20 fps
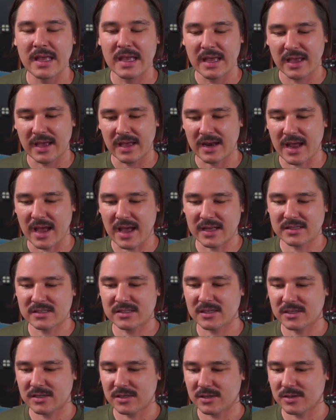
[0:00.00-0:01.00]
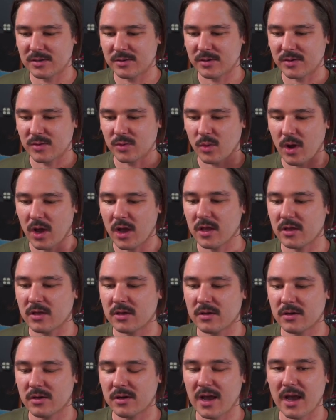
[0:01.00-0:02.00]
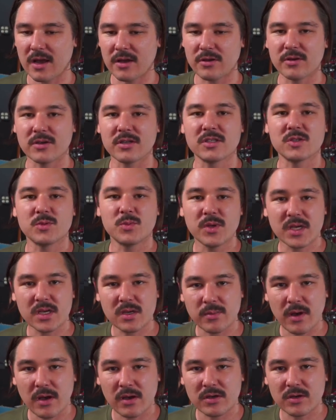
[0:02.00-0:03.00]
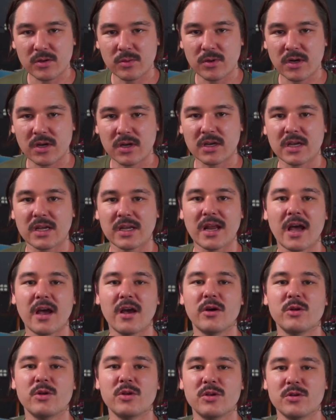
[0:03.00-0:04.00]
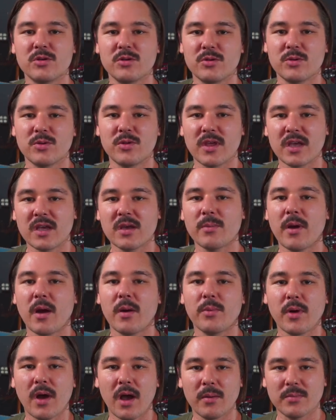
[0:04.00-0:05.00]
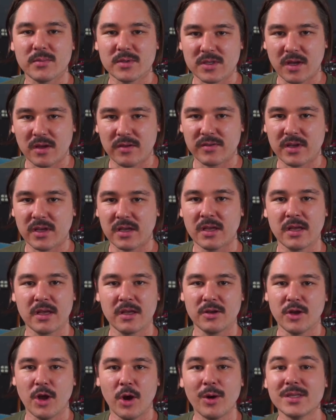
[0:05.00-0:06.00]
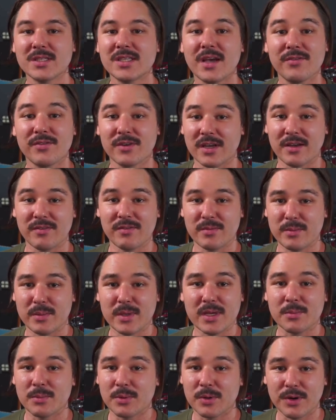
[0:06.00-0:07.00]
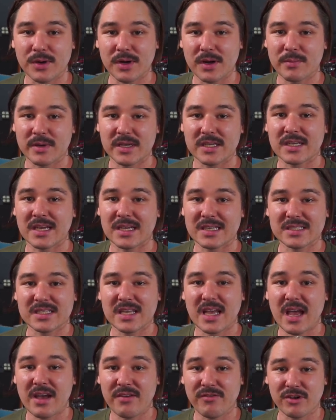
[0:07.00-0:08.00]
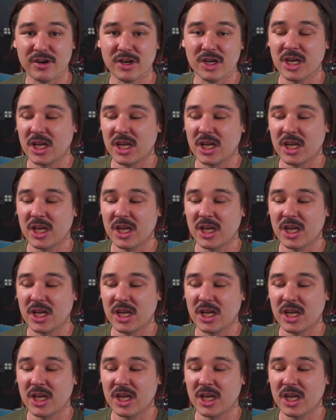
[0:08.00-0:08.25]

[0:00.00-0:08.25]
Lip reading: It has to do with how you can speak about your work and how you think about problem solving. No one's ever given me a programming test ever,